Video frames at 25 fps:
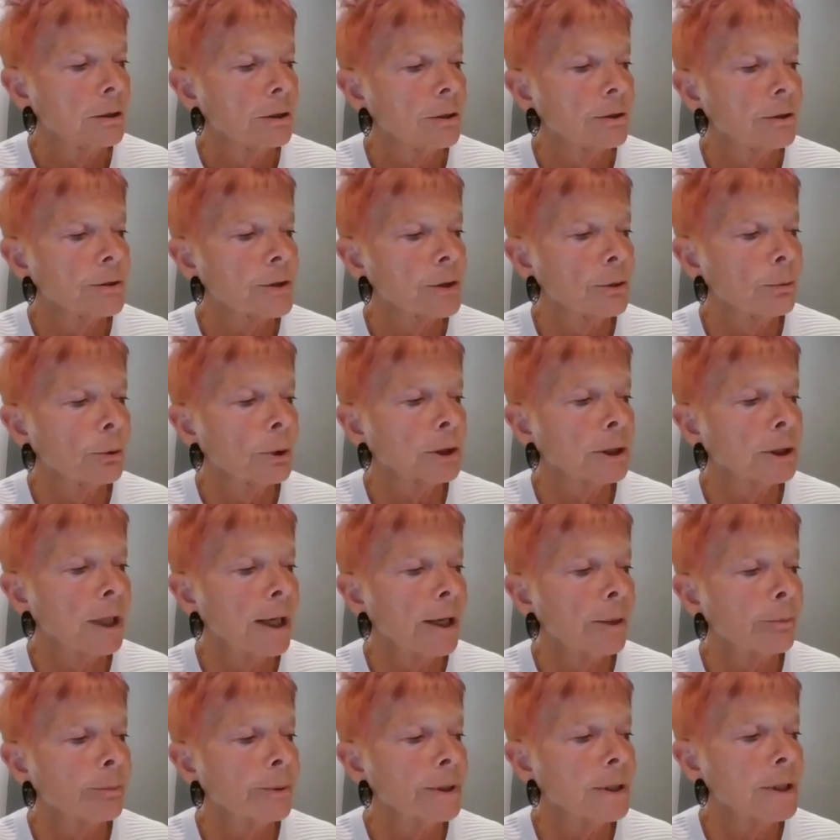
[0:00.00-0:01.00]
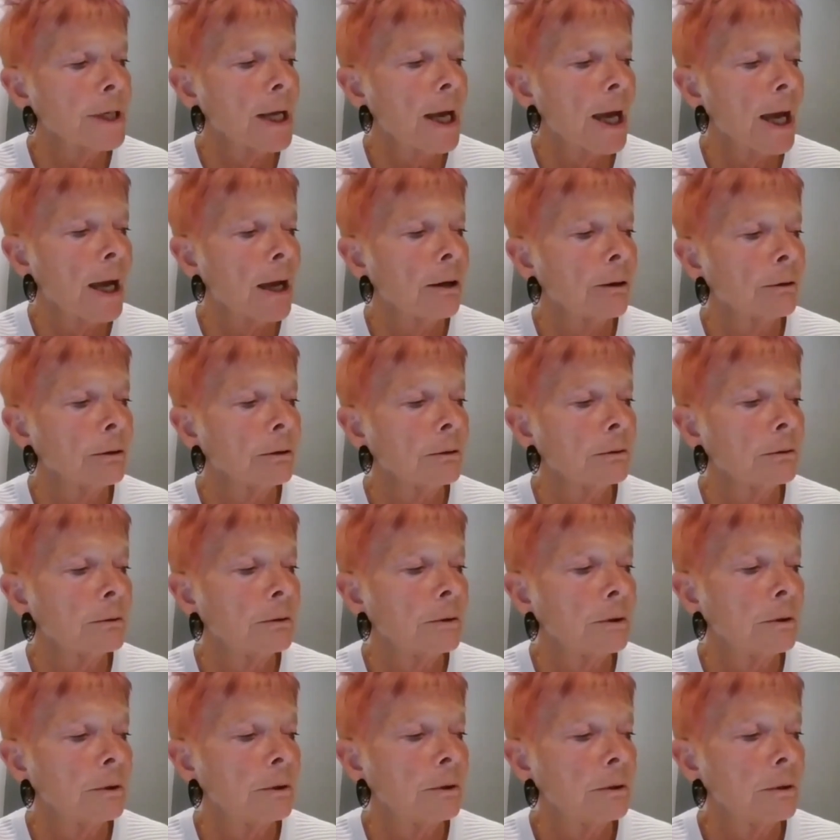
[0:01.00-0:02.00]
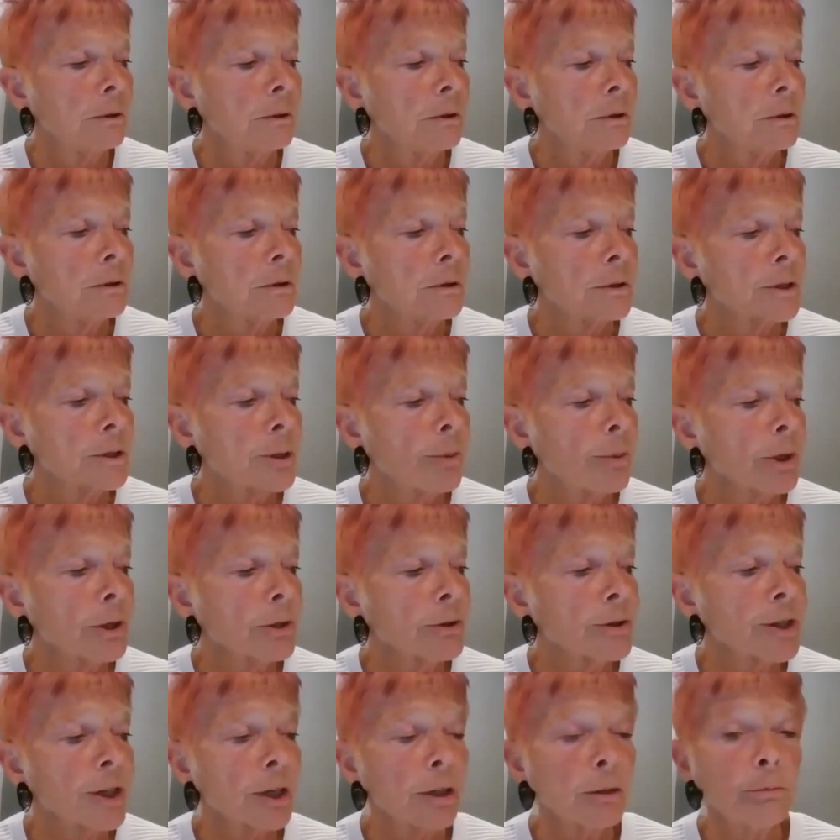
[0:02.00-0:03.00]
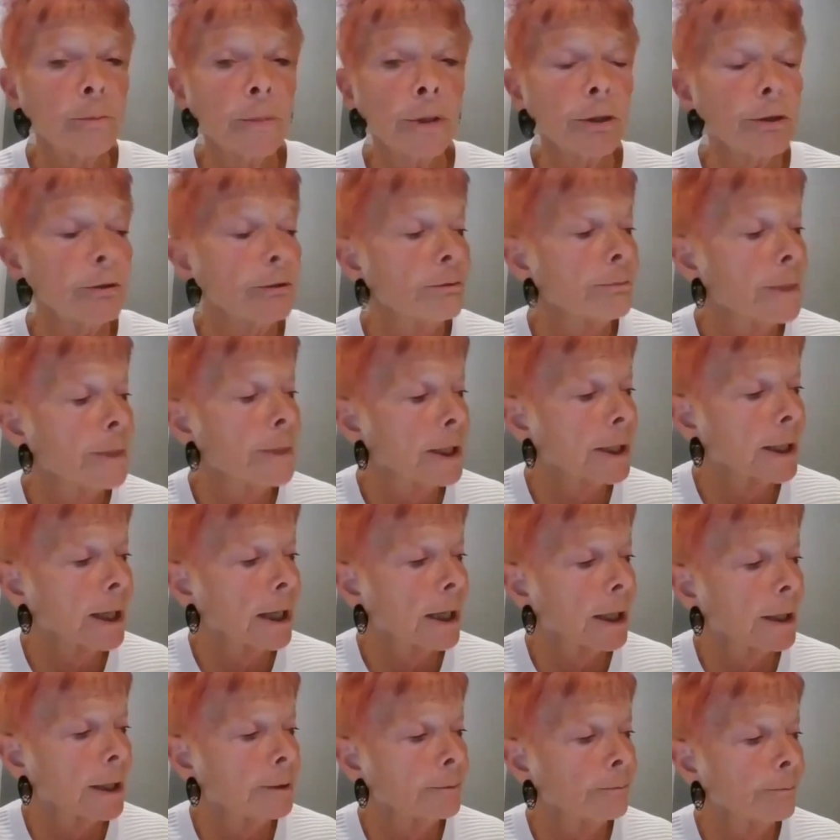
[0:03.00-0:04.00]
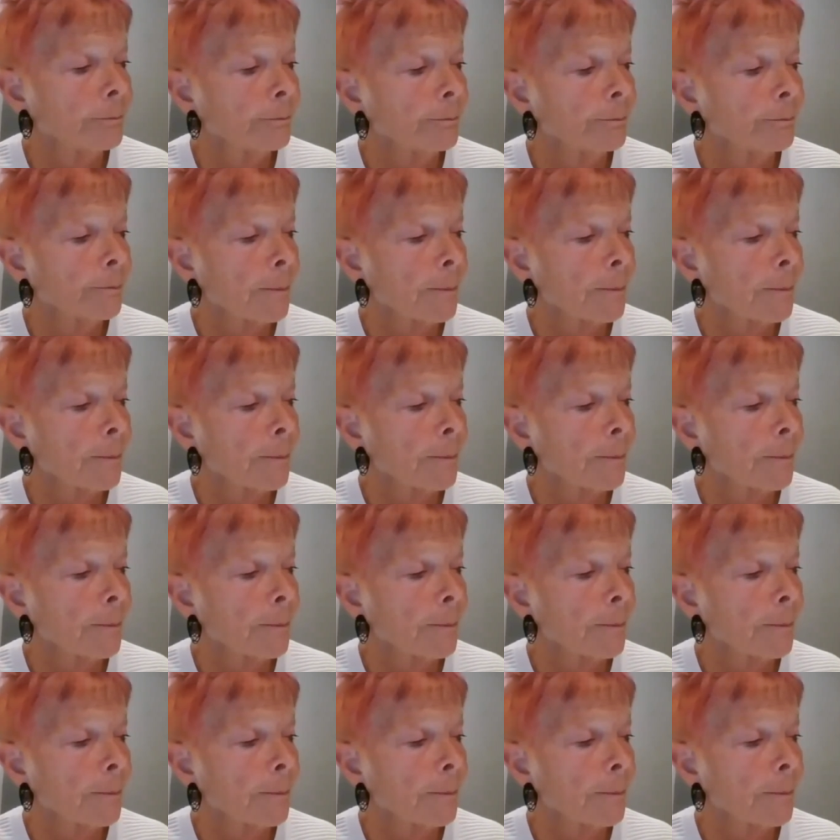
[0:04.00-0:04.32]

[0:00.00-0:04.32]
So what'll happen now? Suppose they'll move me again.